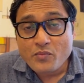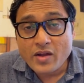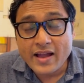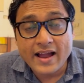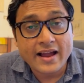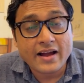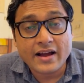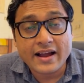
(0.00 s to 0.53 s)

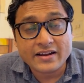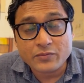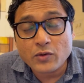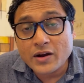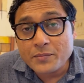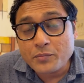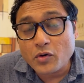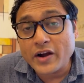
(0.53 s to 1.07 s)
at
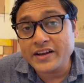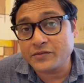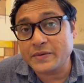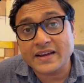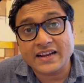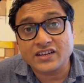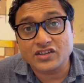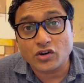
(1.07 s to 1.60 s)
one point
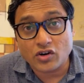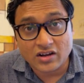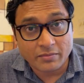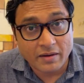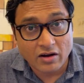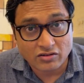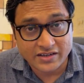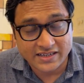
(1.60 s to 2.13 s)
we can talk
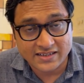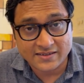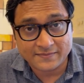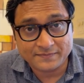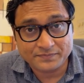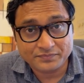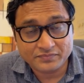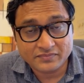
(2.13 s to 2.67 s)
about it.
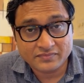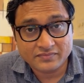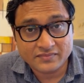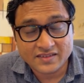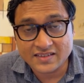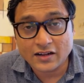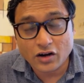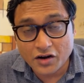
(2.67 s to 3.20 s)

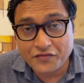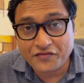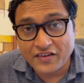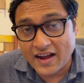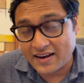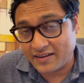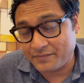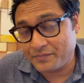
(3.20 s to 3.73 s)
It's a lot of
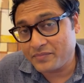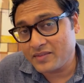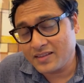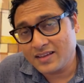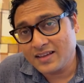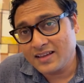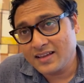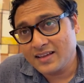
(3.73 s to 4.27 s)
fun.
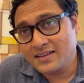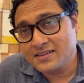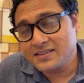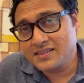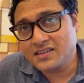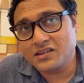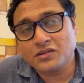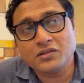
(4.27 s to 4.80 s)

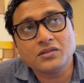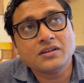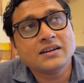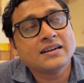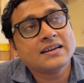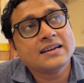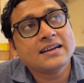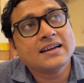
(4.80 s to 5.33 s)
So
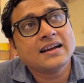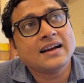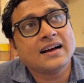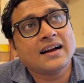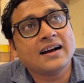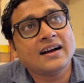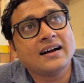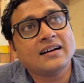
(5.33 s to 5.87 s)

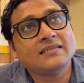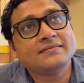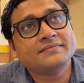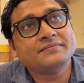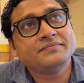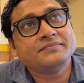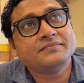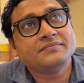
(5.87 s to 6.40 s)

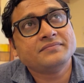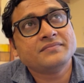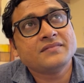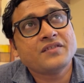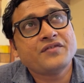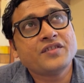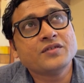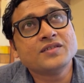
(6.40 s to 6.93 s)

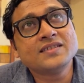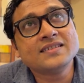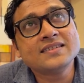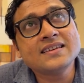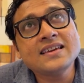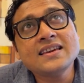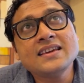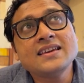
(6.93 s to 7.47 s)
if you
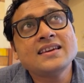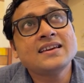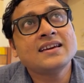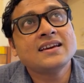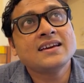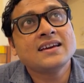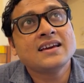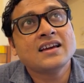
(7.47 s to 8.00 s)
see
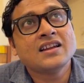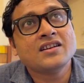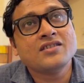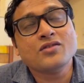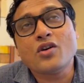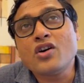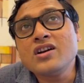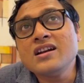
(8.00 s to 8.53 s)

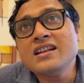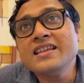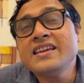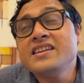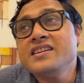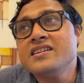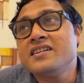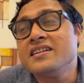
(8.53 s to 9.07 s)

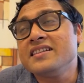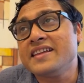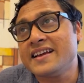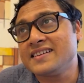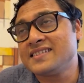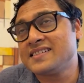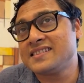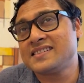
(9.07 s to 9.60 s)

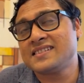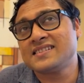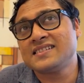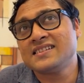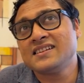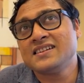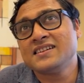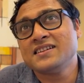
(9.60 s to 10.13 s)
nonlinearness,
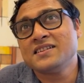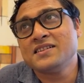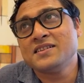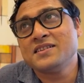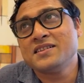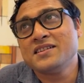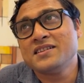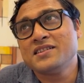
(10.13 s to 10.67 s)

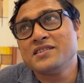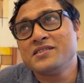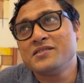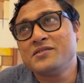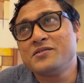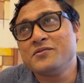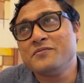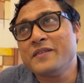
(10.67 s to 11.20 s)

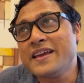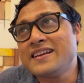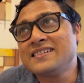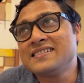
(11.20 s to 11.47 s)
to make